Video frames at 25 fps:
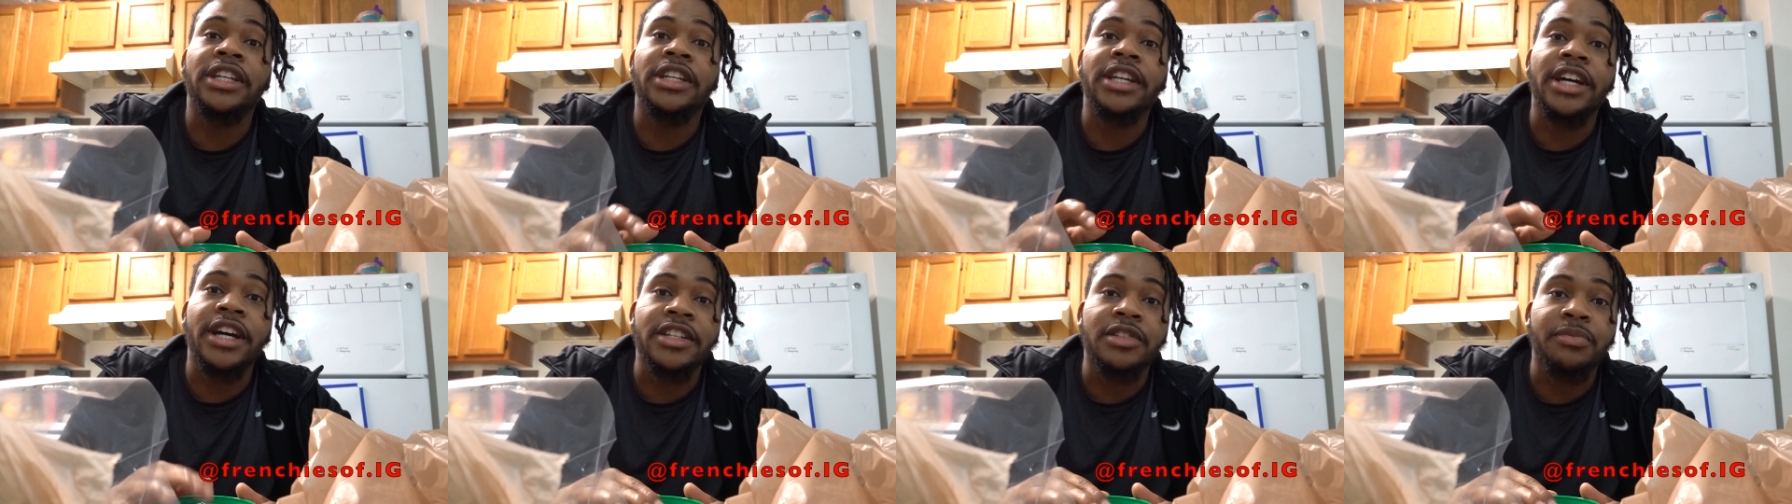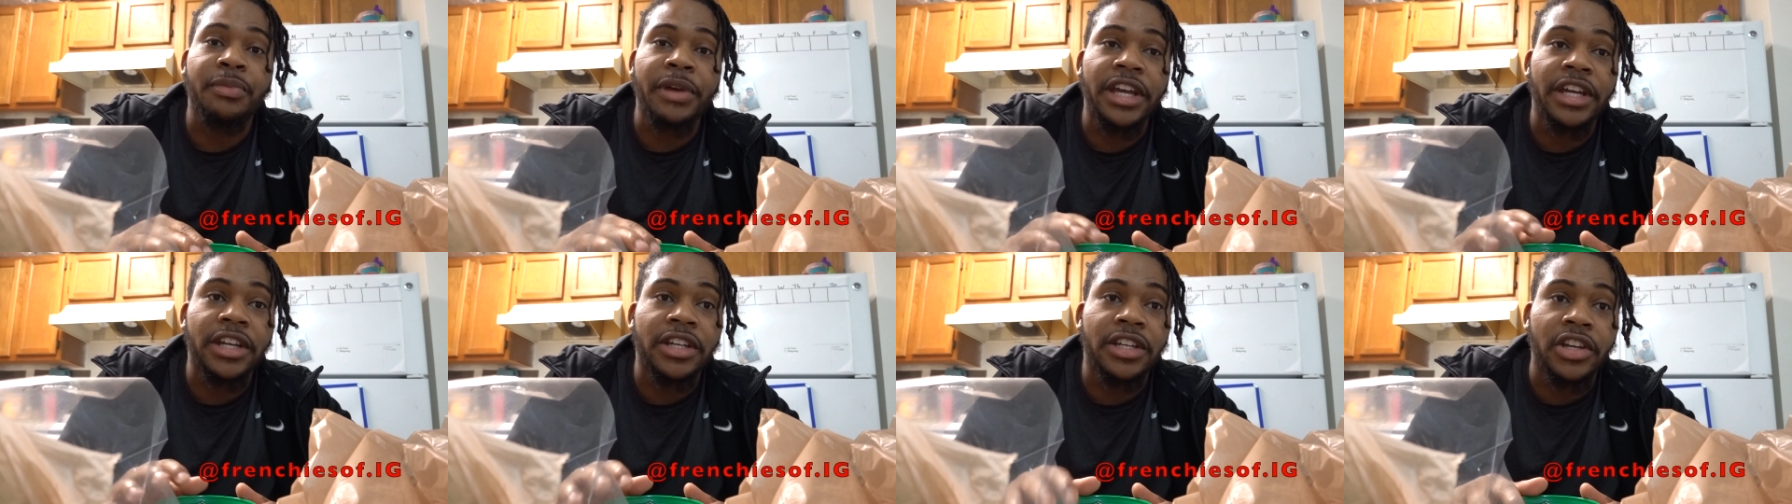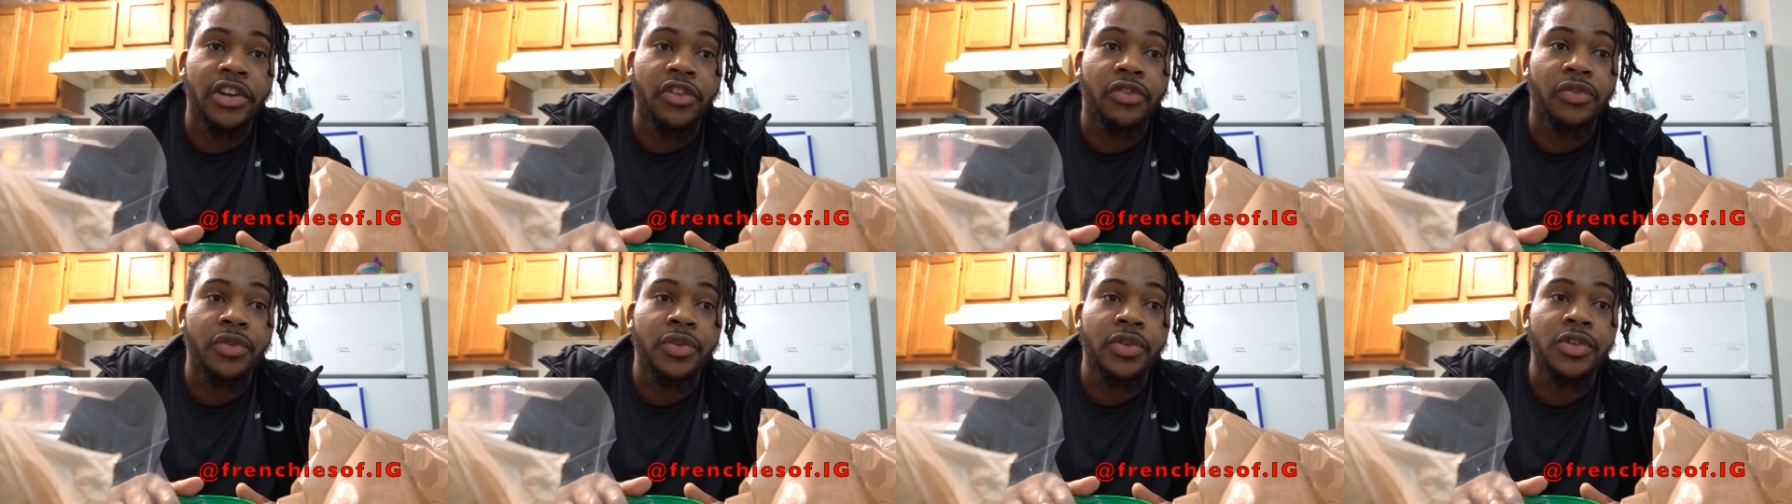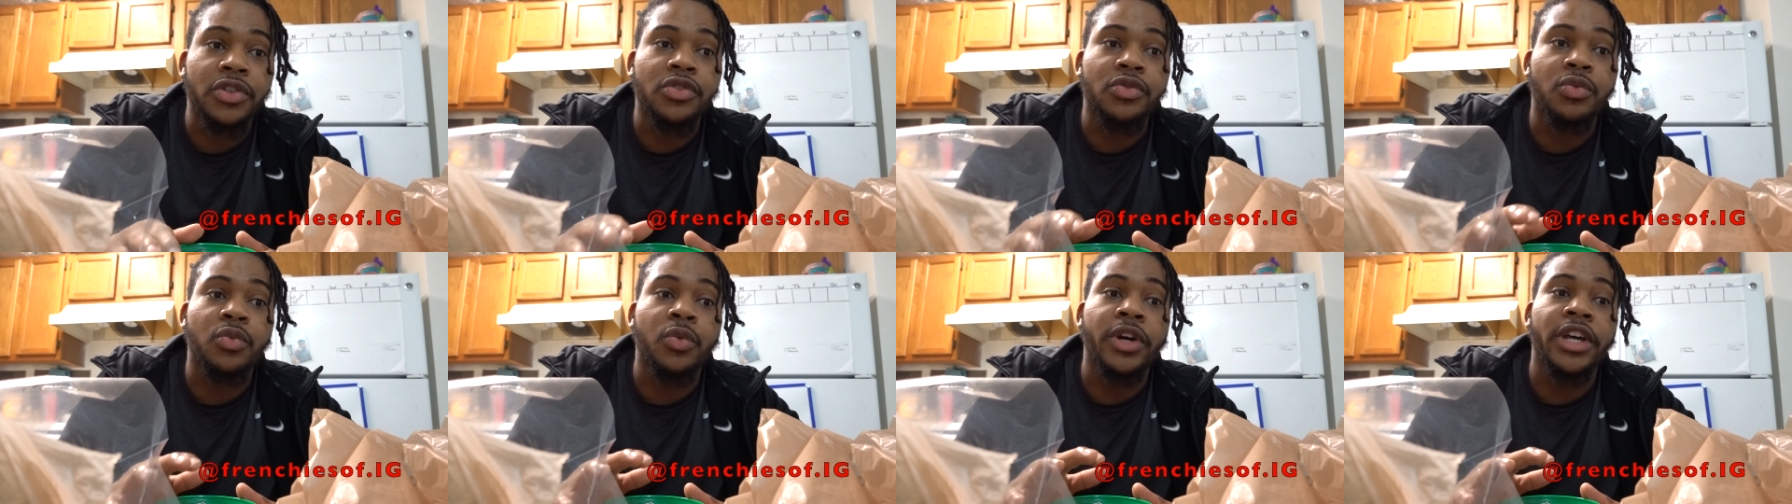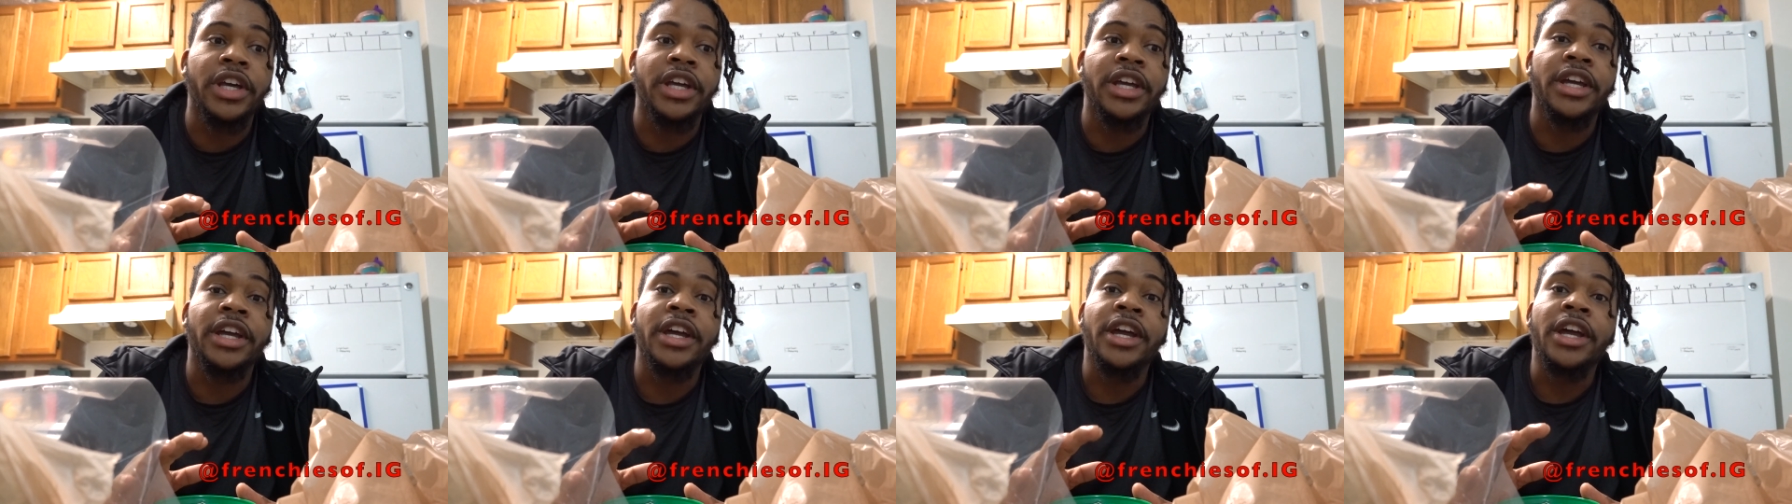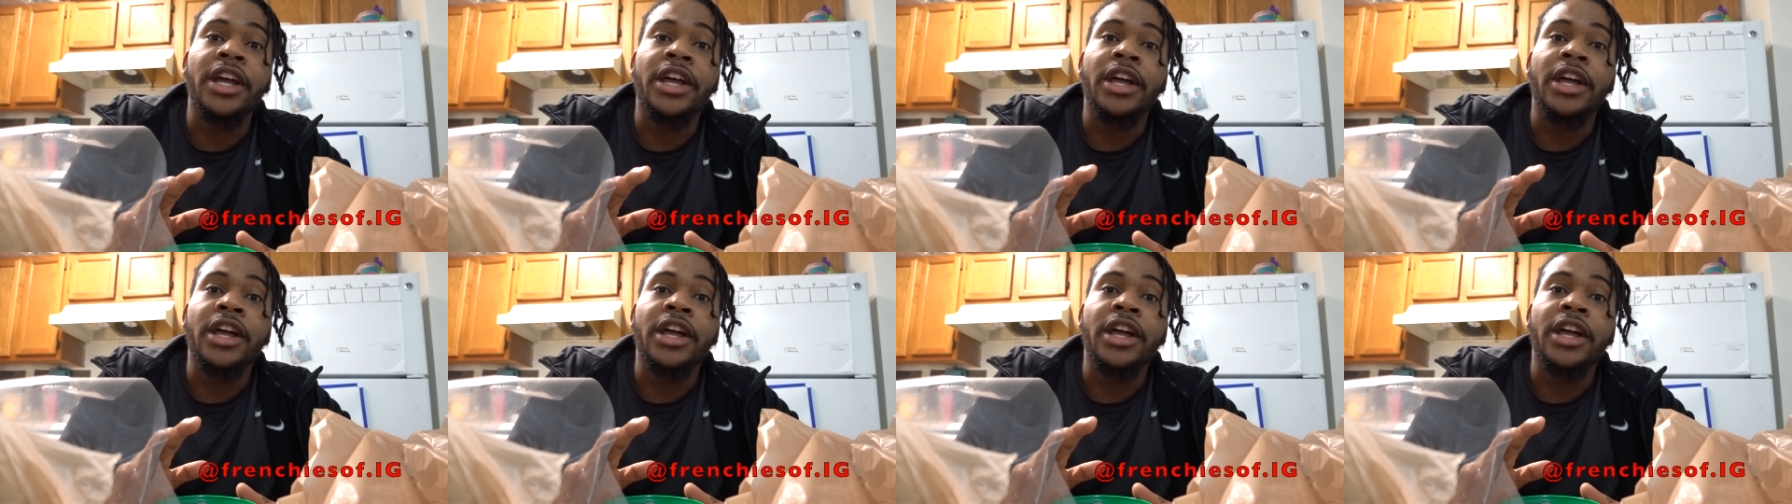does make a difference with